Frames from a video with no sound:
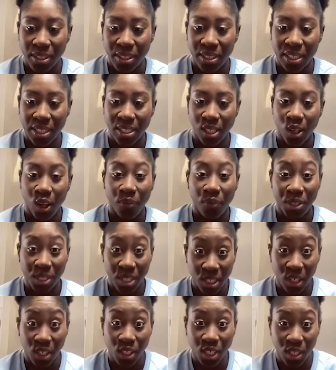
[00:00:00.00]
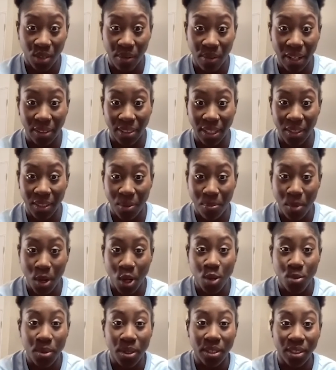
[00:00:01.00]
there's a lot of discussion around it at the
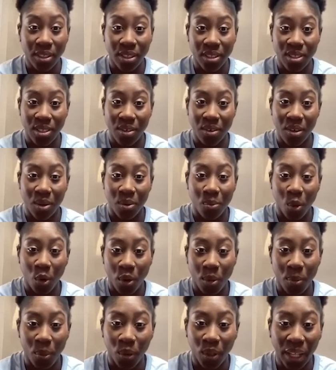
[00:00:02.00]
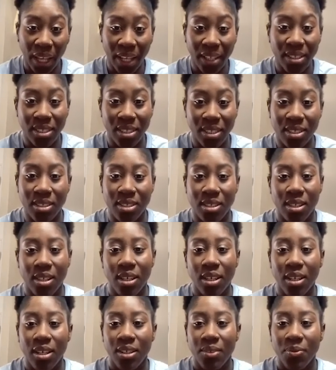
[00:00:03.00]
moment because there are more and more cases
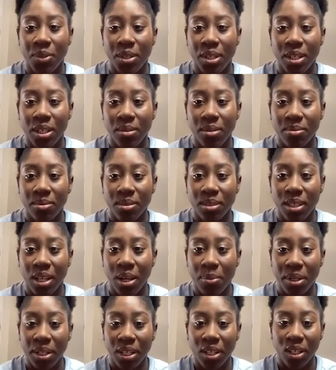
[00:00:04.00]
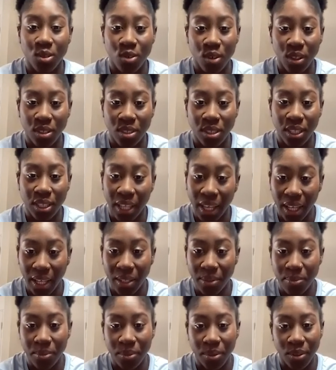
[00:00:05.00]
coming across the
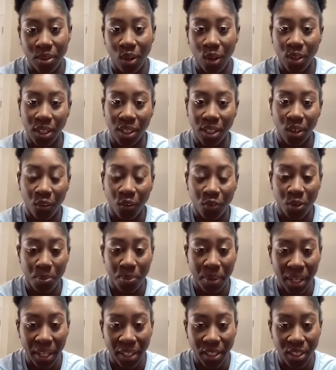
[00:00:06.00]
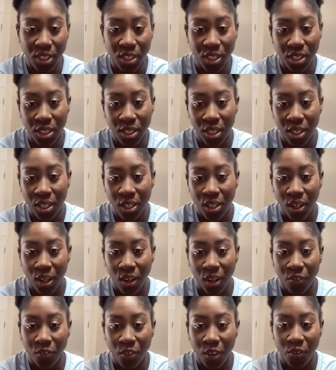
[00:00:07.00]
game on and off the pitch
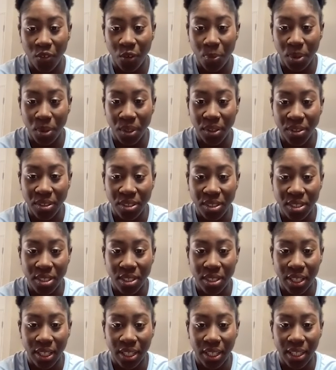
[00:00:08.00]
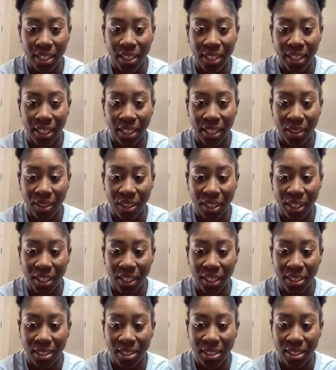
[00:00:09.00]
of abuse. And I think
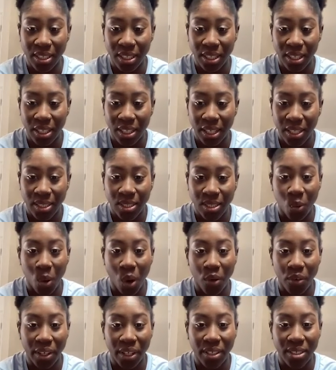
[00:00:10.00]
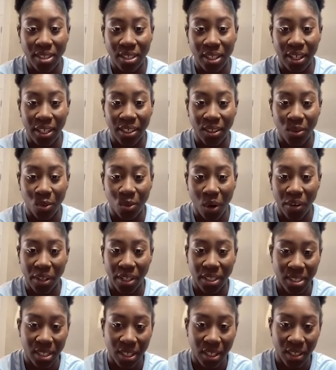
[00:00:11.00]
it's a worrying sign
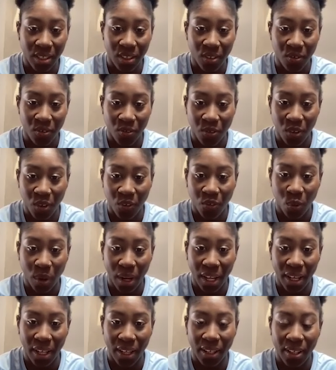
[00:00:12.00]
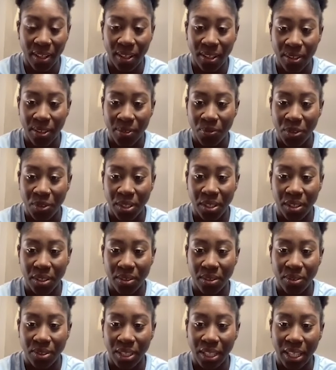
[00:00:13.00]
of where,
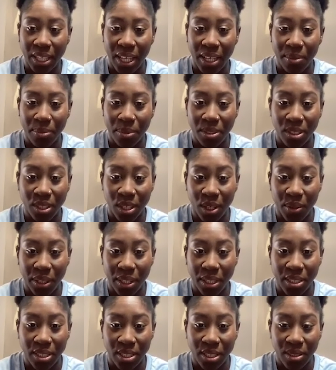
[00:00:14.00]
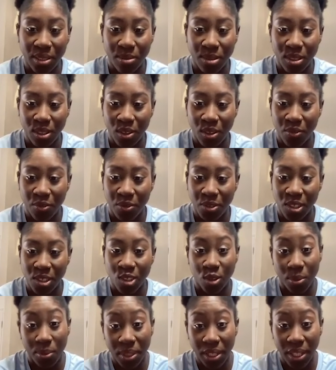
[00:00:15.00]
the game is going in terms of
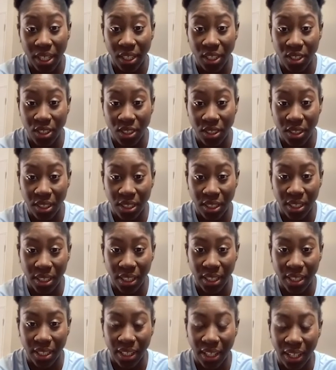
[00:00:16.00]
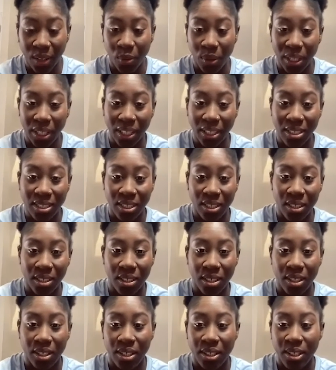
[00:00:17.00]
discrimination and how we need to
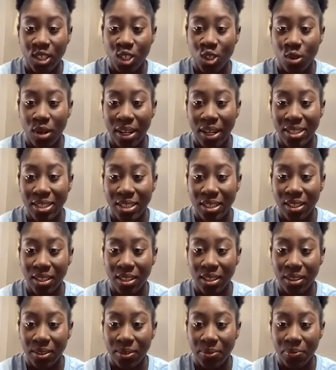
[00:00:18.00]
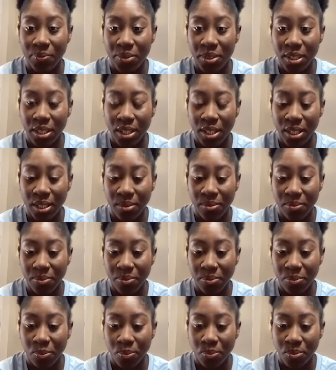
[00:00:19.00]
try to, um,
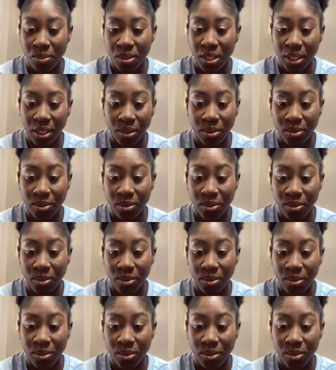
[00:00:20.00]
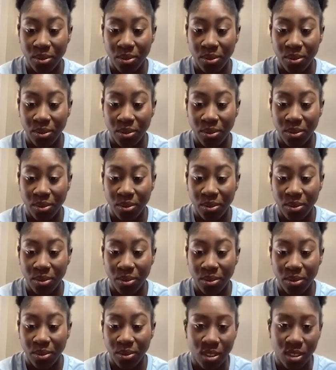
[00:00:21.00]
you know, put
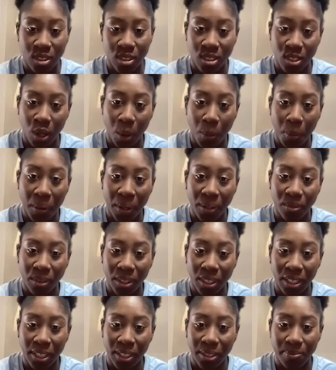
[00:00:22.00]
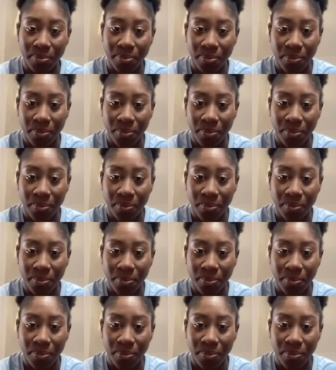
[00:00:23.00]
interventions to stop it, really.